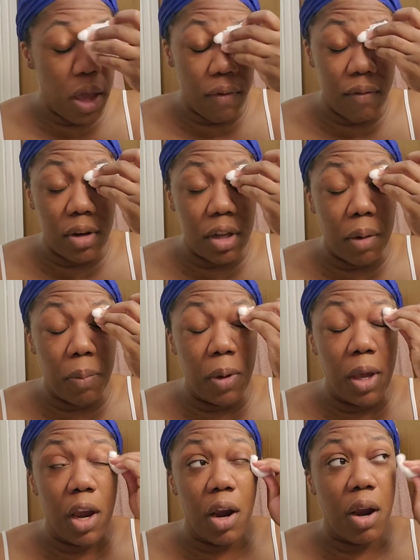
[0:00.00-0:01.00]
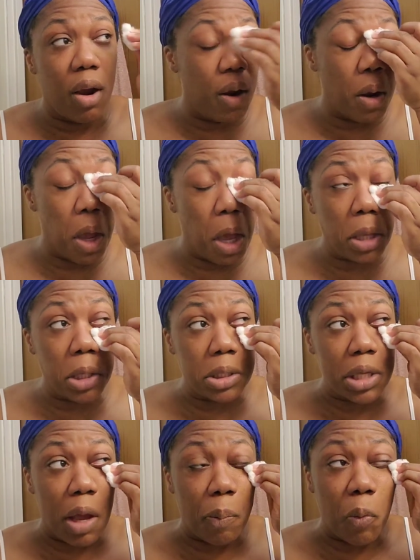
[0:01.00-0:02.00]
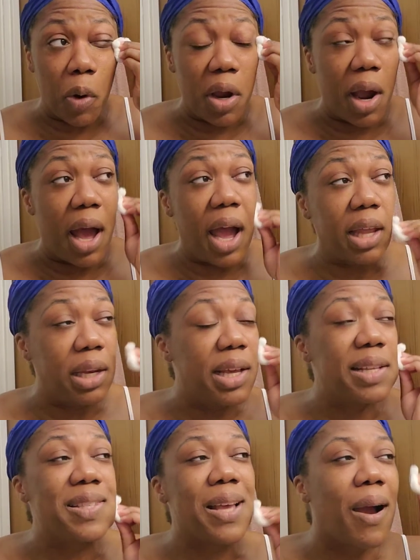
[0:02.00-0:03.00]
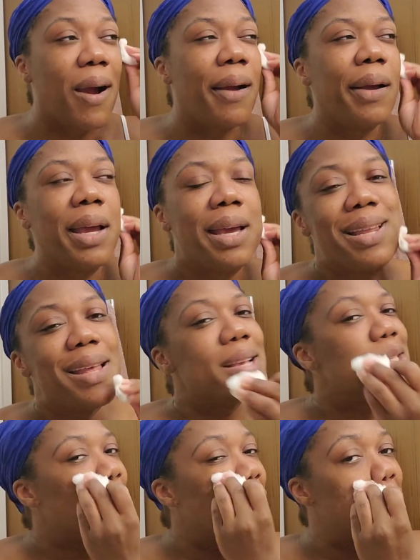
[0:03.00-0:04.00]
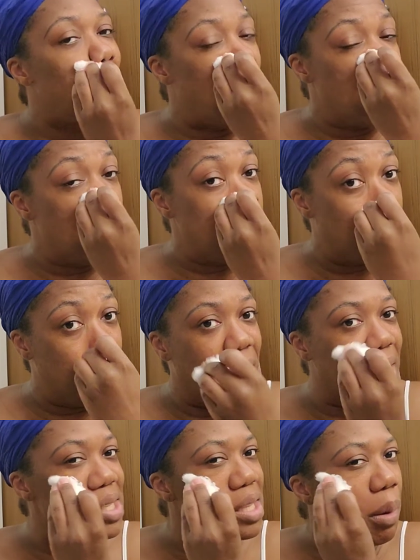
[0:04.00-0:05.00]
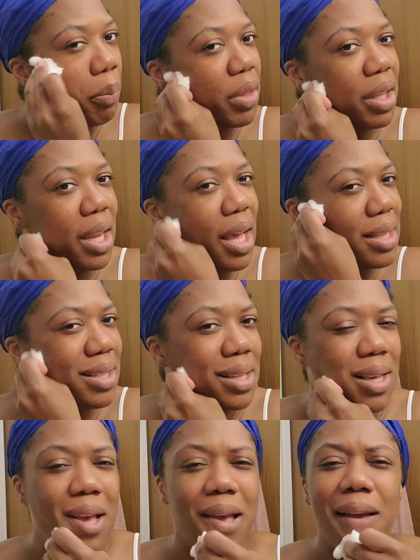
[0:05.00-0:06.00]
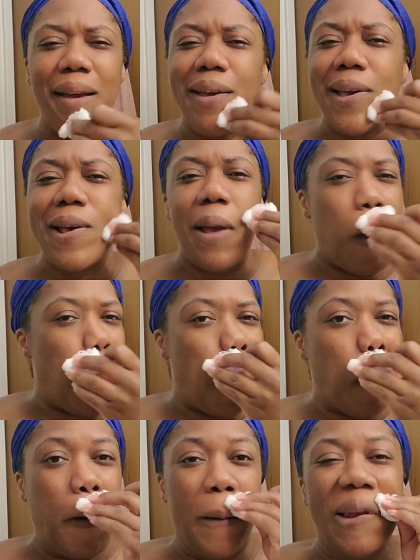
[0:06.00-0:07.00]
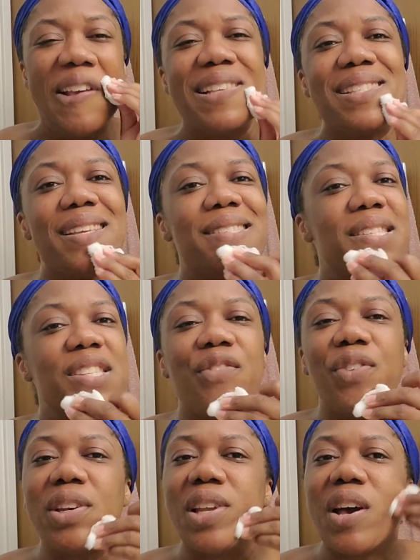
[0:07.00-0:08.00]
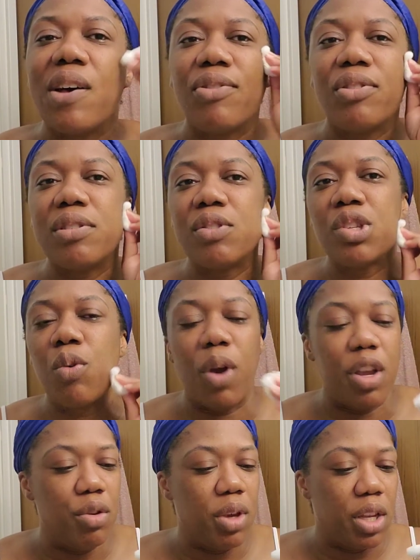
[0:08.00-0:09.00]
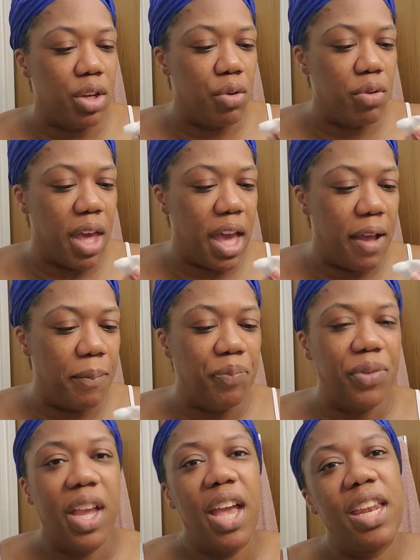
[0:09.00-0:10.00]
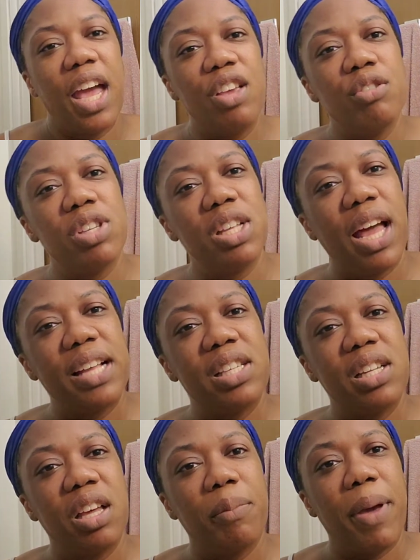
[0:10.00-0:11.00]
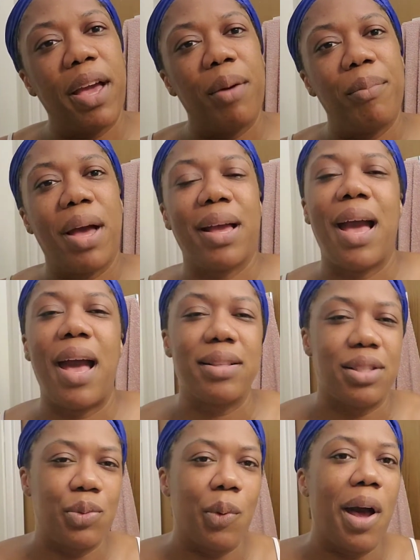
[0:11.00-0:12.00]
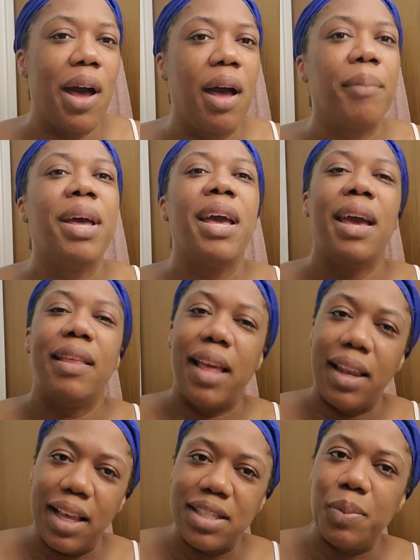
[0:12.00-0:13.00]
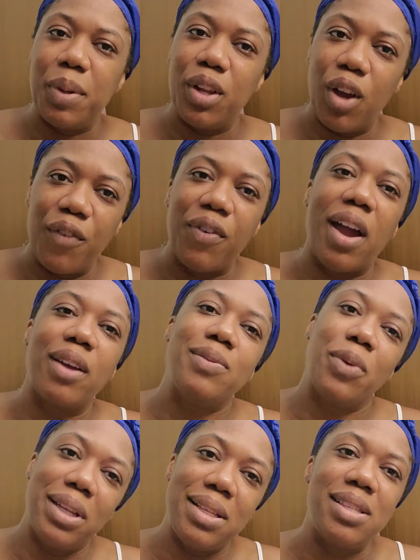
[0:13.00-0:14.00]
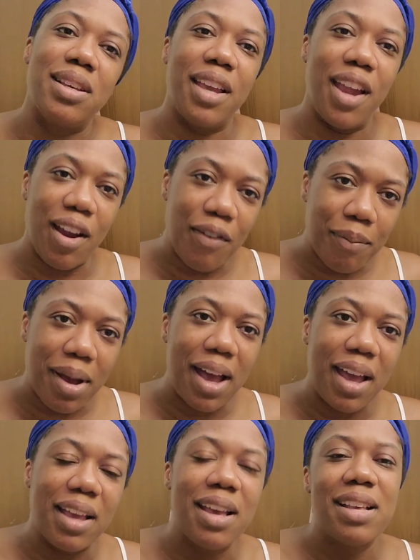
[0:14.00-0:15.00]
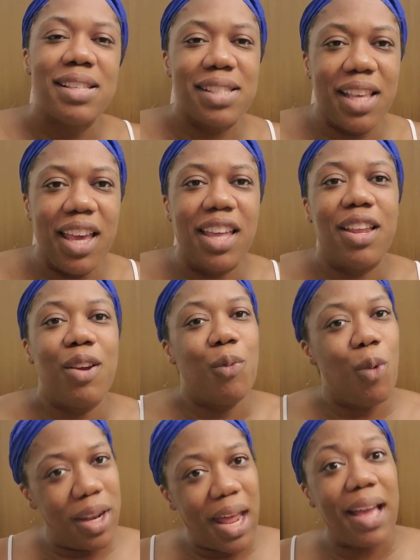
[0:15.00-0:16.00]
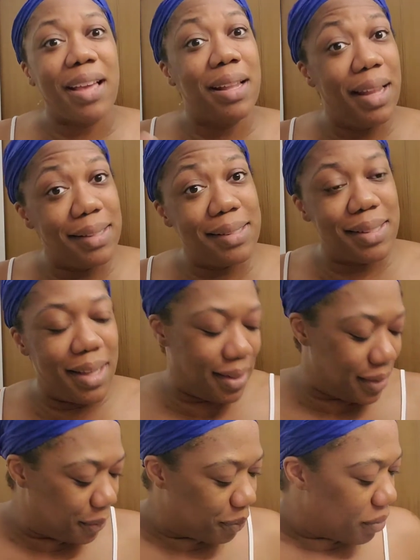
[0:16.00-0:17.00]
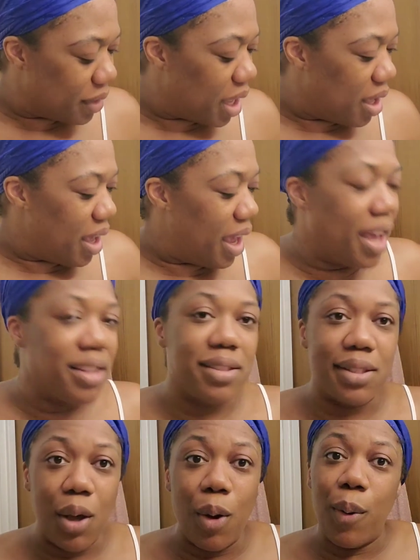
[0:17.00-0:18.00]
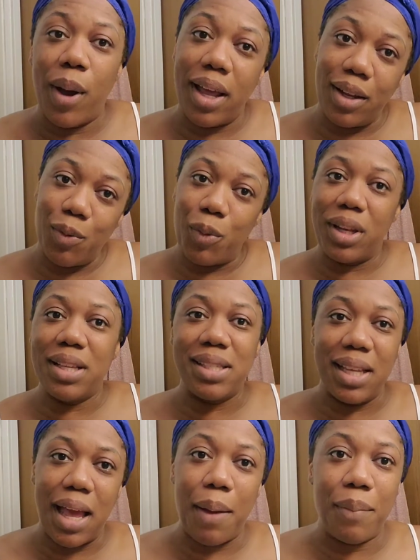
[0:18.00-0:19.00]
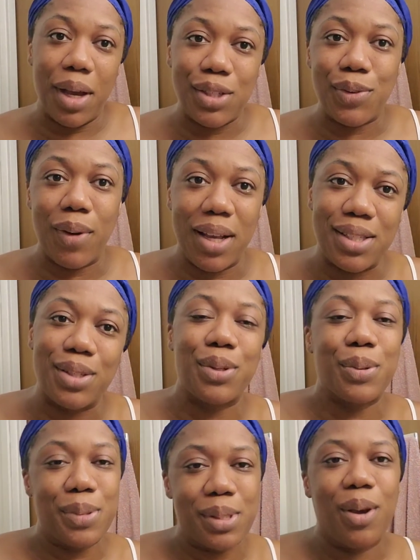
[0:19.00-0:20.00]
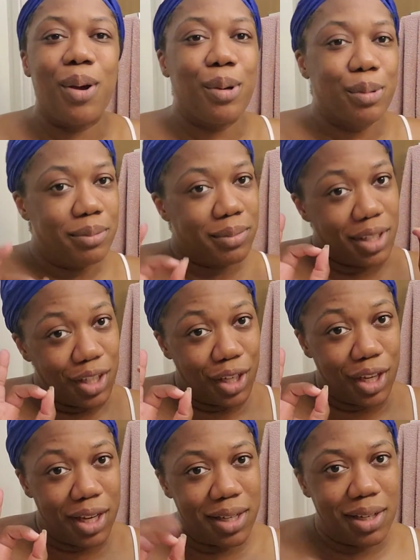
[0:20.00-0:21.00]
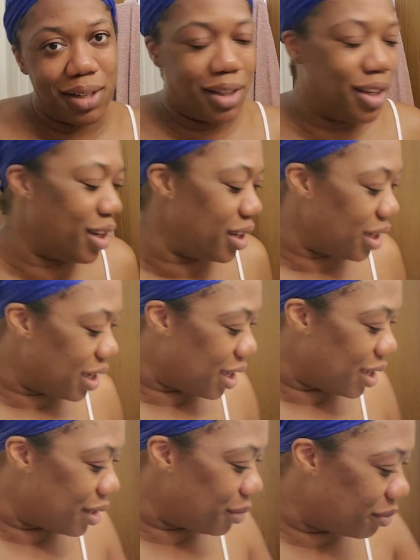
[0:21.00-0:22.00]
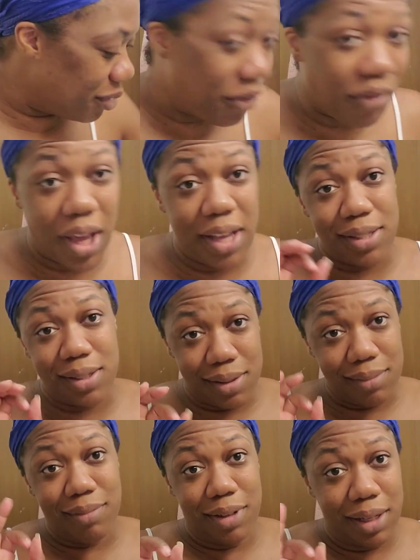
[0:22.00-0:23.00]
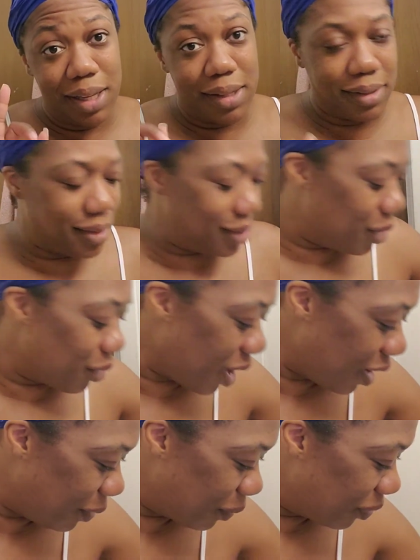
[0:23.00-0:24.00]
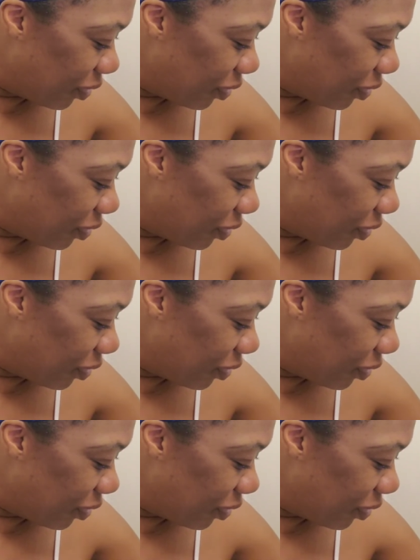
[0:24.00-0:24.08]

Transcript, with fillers: Even up here at the top where your eyelids are, that's the reason why you should pick something that's least sensitive enough to where you can do that. And I usually like to look back at my cotton swab. That lets me know if I really took care of my skin when I cleansed it. And so I didn't really see that much residue. So good, good uh, face cleanse, okay?